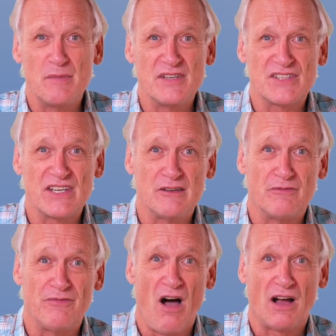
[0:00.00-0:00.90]
ABC, and
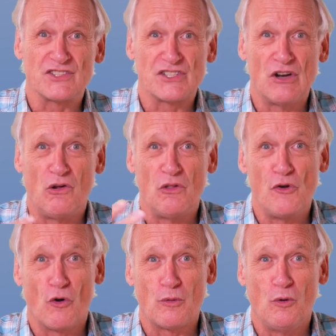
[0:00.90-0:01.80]
Fox and all the
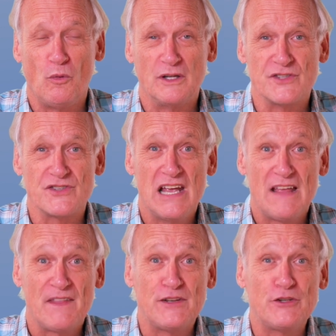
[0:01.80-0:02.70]
normal ones
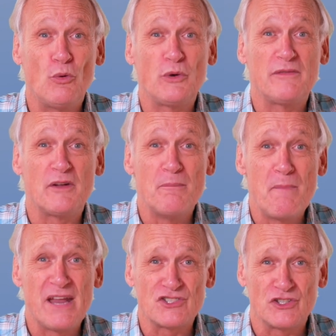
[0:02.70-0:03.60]
that don't even
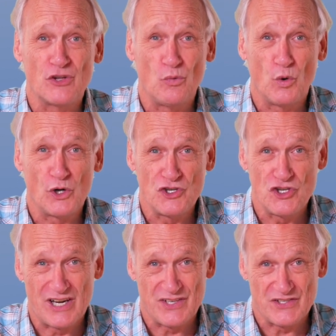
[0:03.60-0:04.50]
mention the word
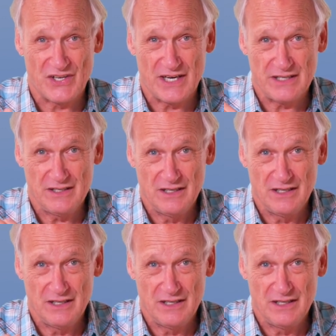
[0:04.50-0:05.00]
genocide.